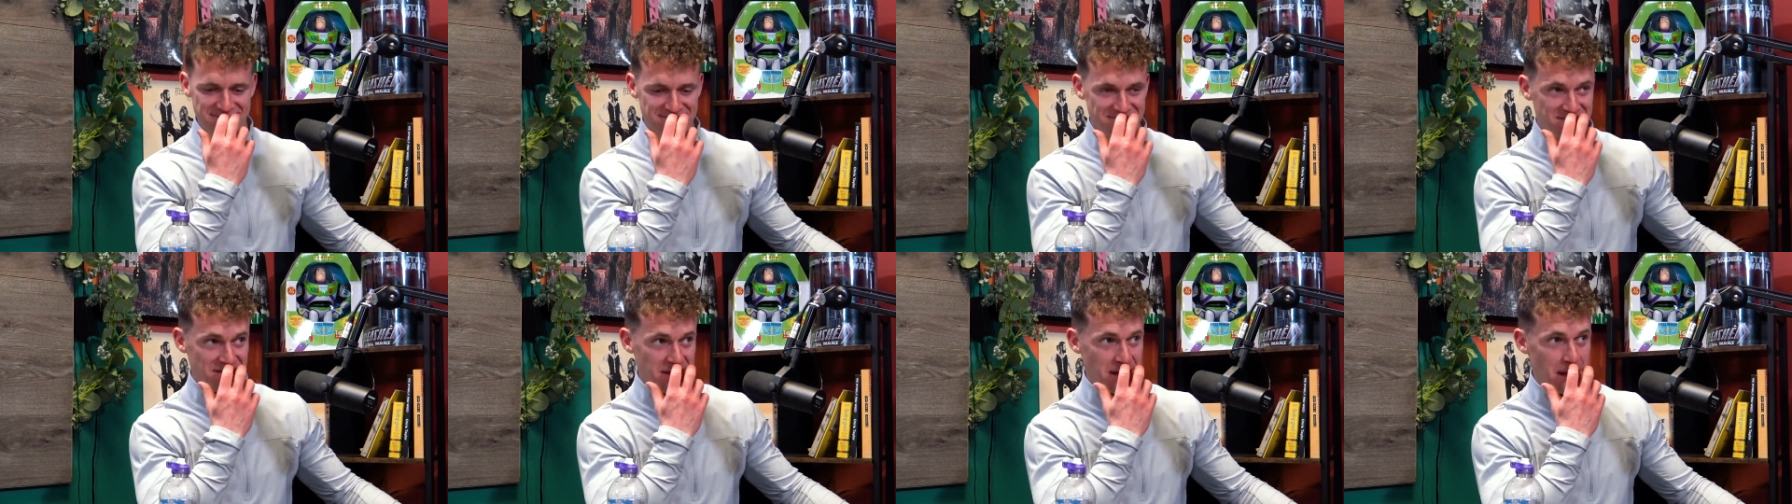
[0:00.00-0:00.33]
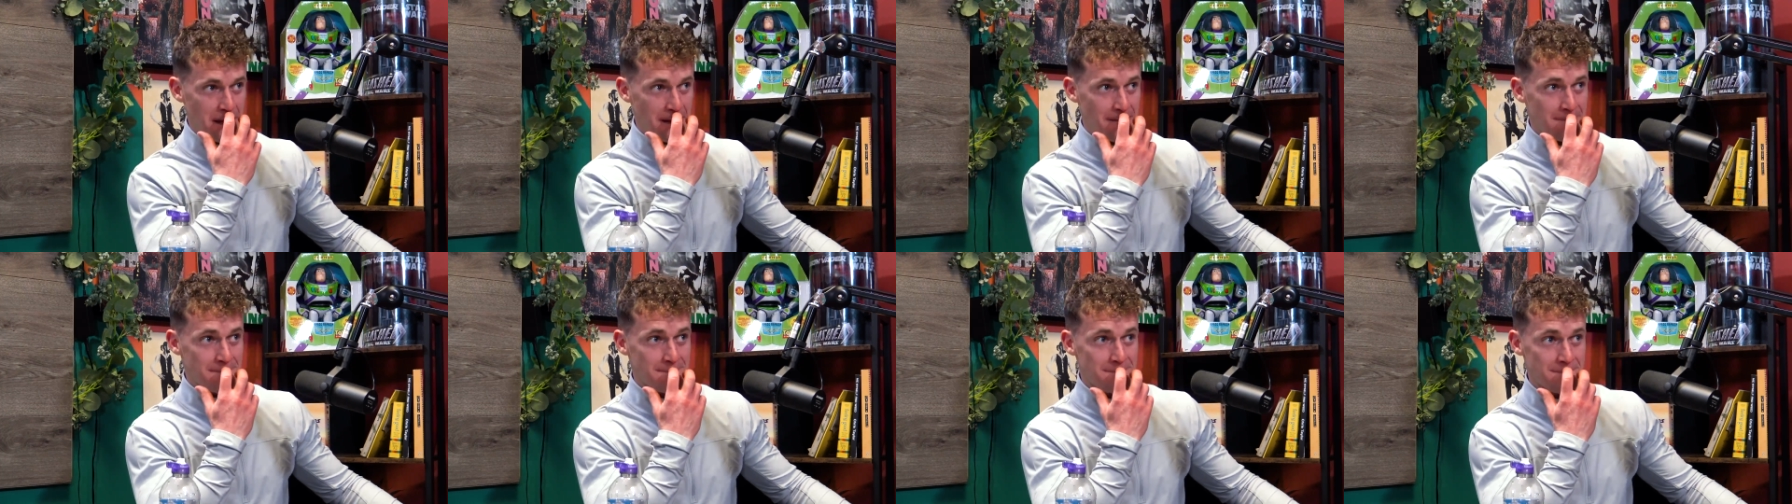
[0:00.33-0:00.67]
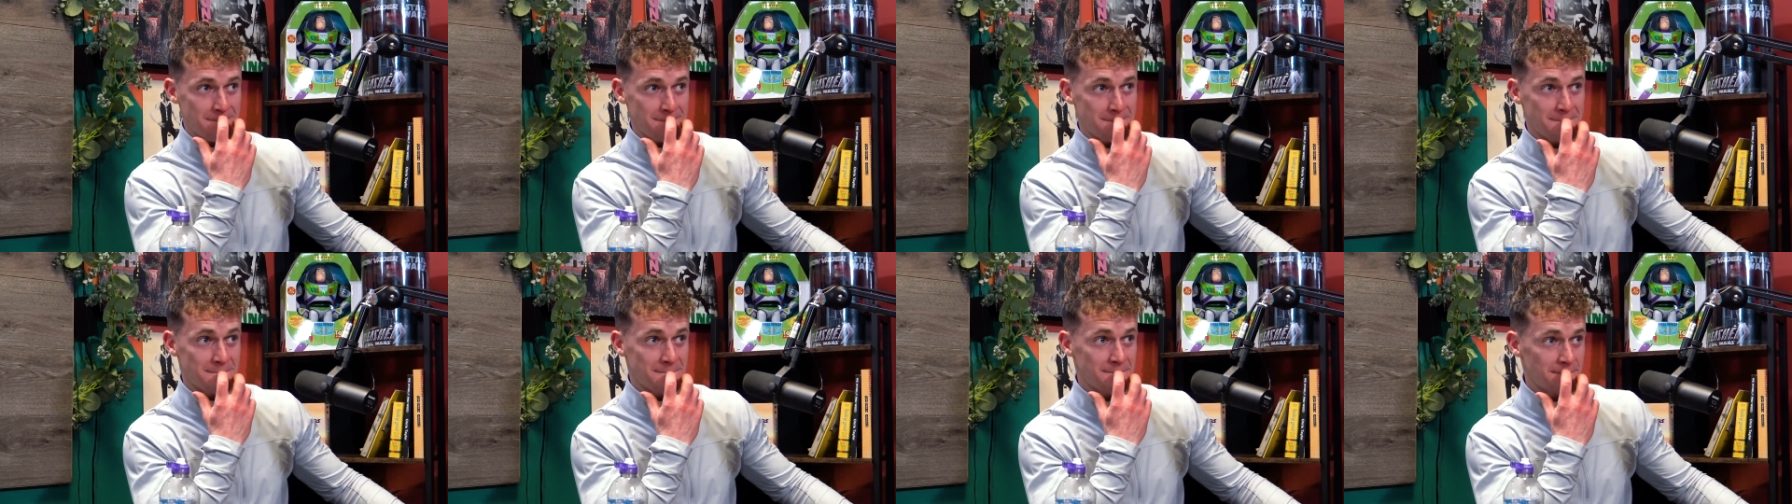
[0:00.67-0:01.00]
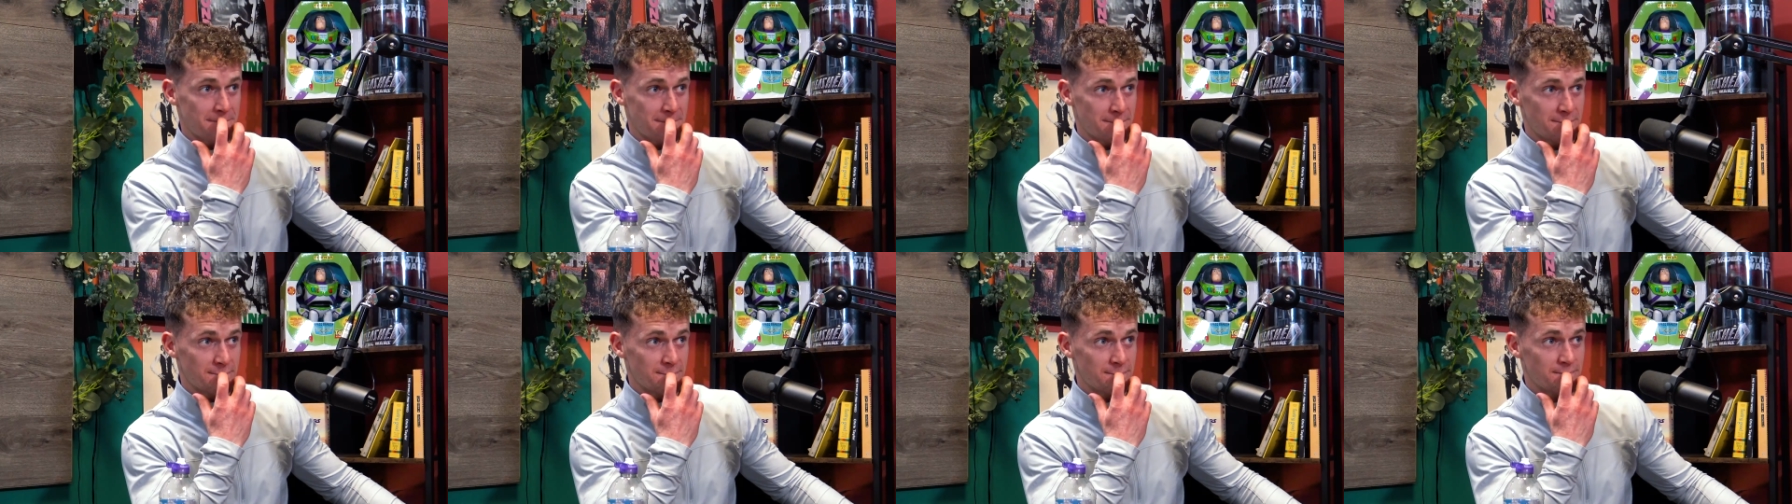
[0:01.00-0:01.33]
your your actions have to
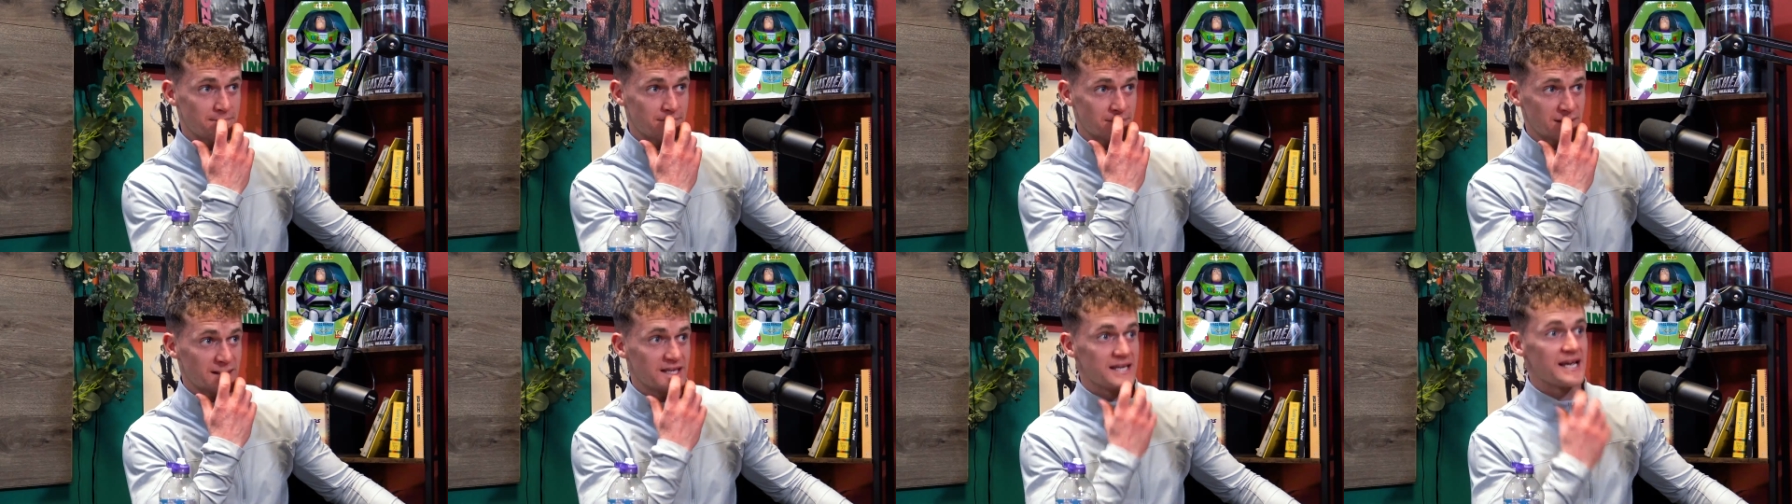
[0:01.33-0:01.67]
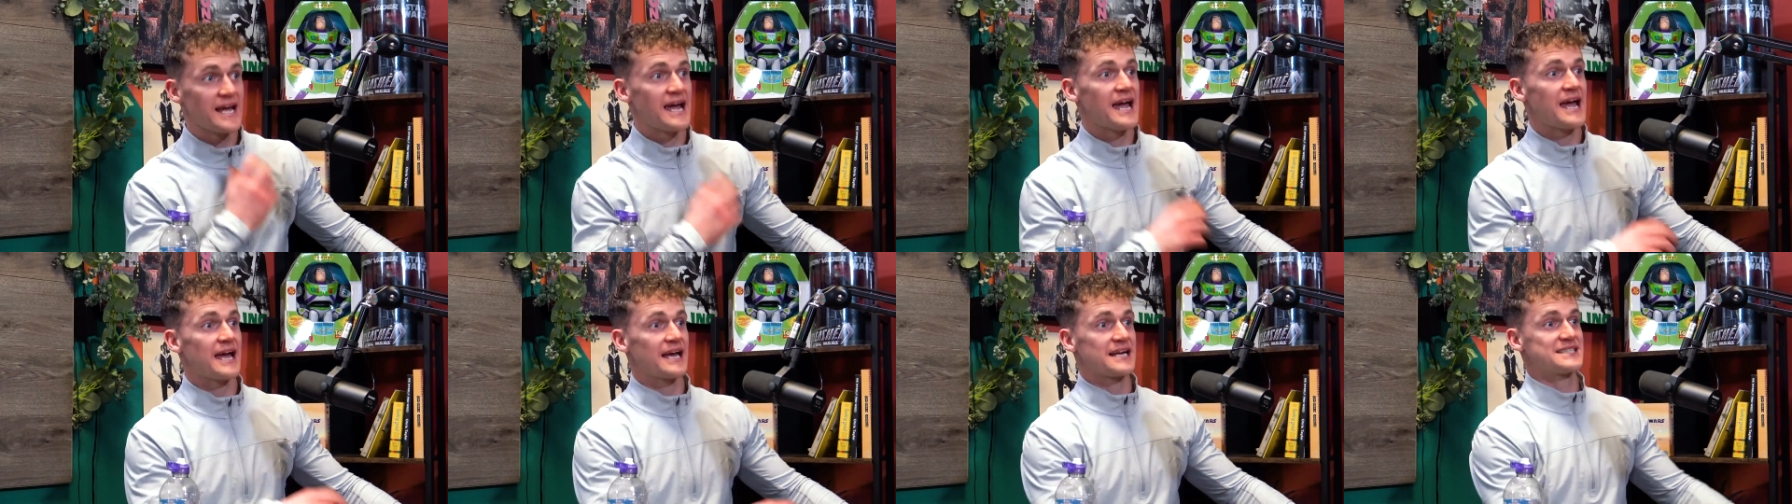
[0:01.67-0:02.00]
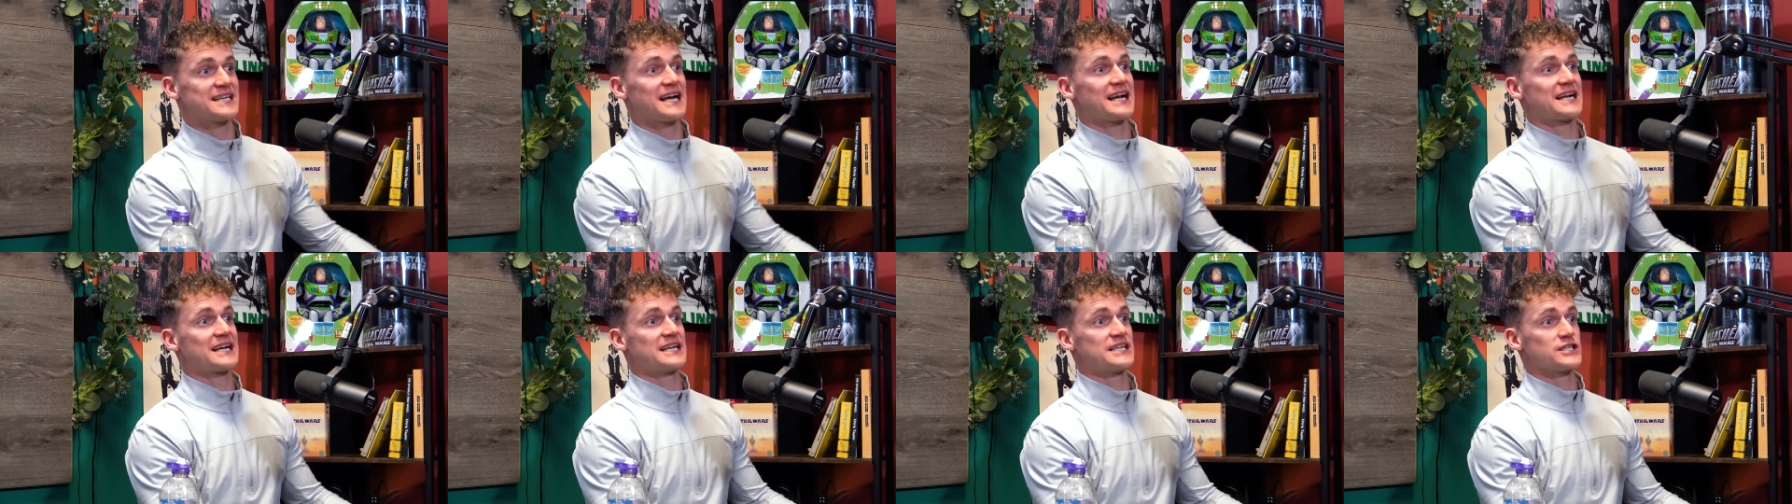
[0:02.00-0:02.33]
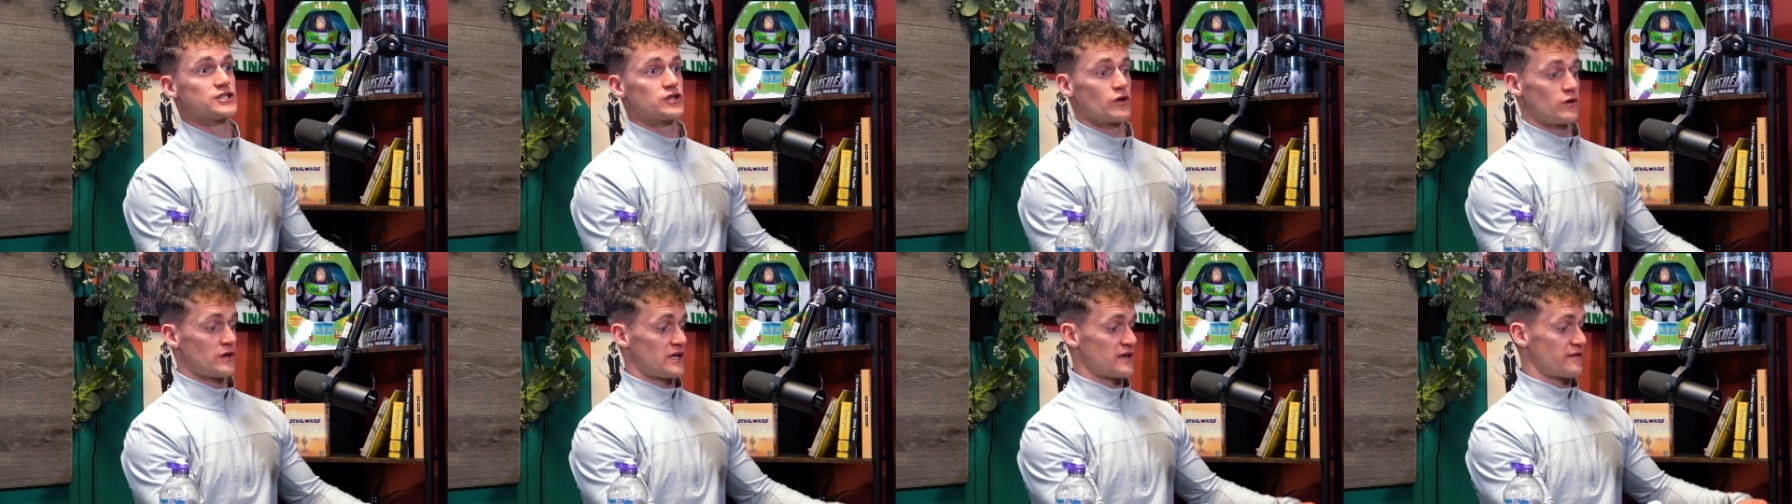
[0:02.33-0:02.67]
line up. Yeah, exactly. Your,
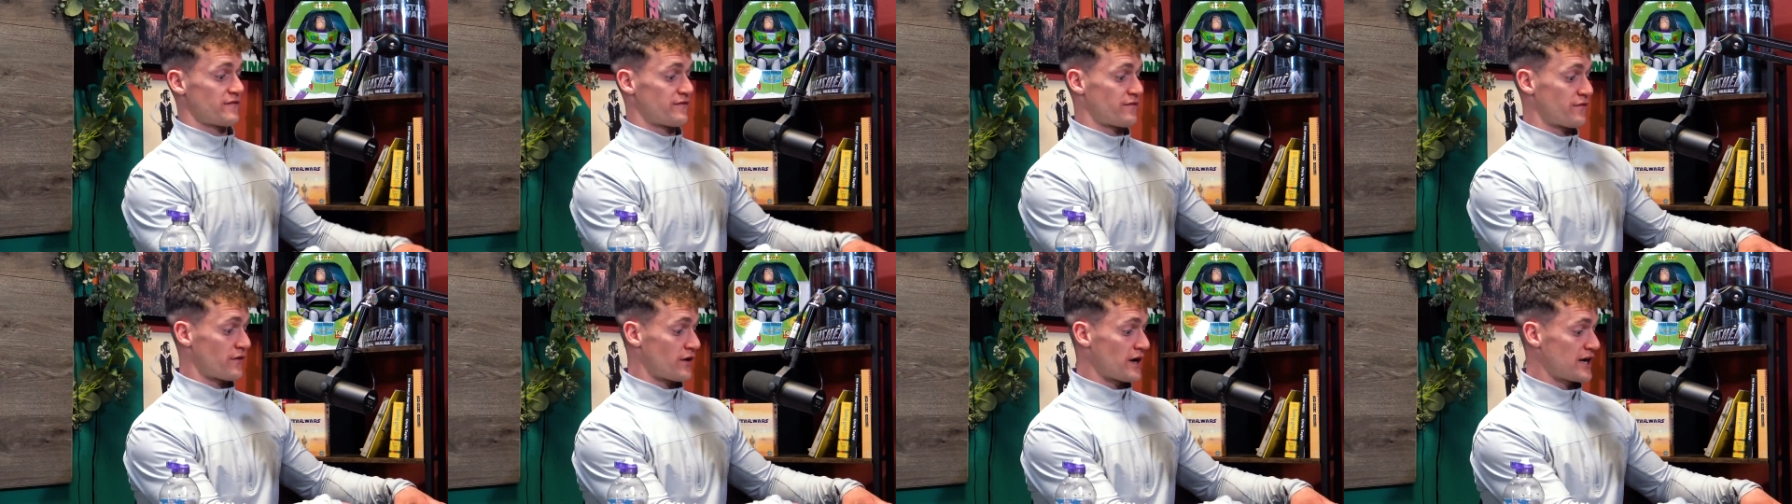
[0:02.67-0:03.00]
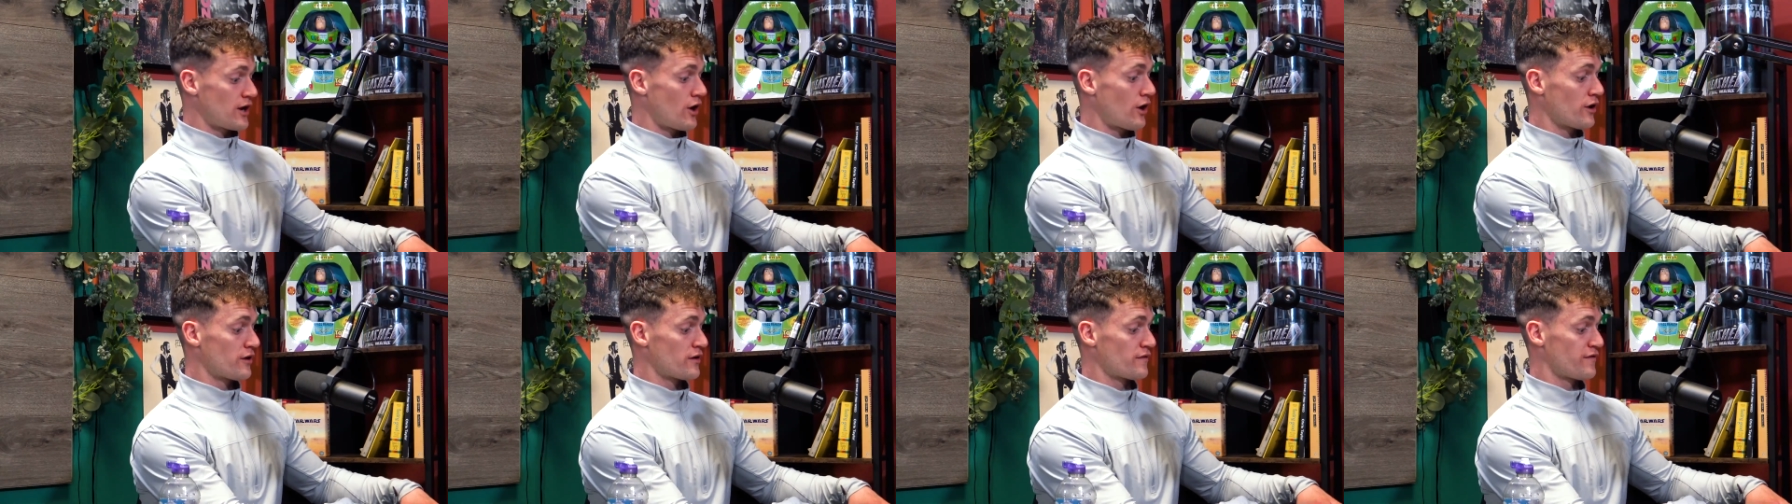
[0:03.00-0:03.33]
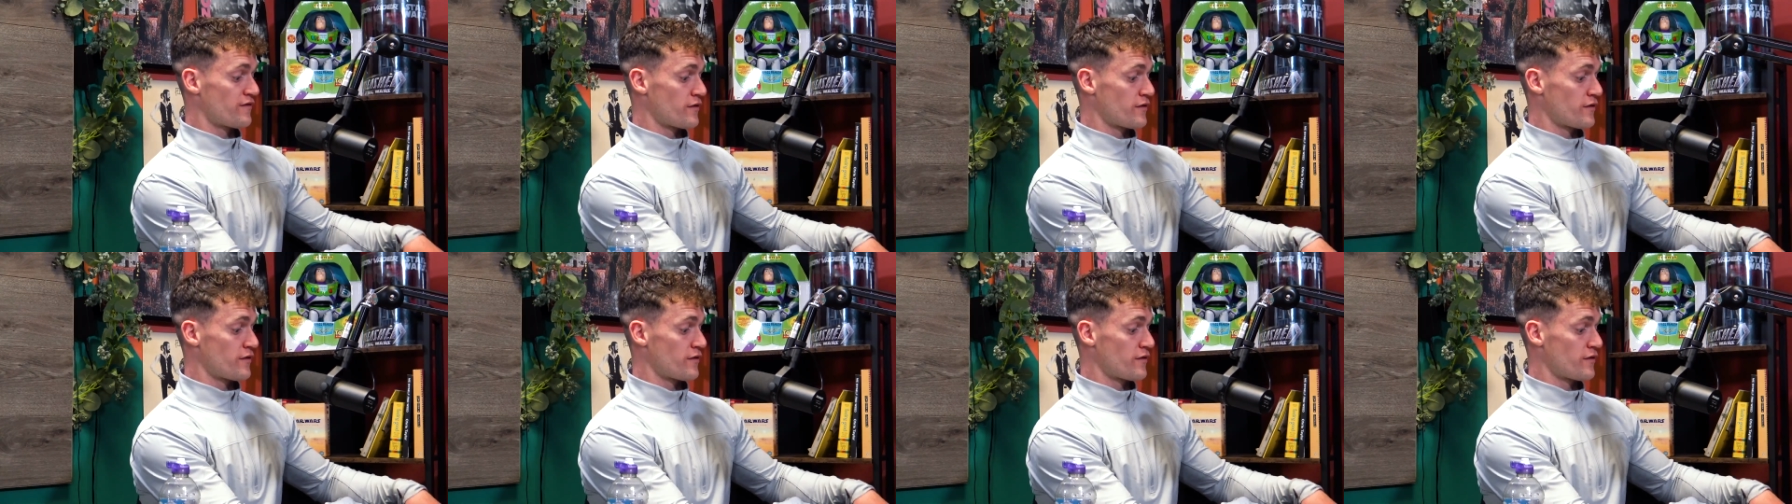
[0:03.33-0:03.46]
so like, for, in preach. order for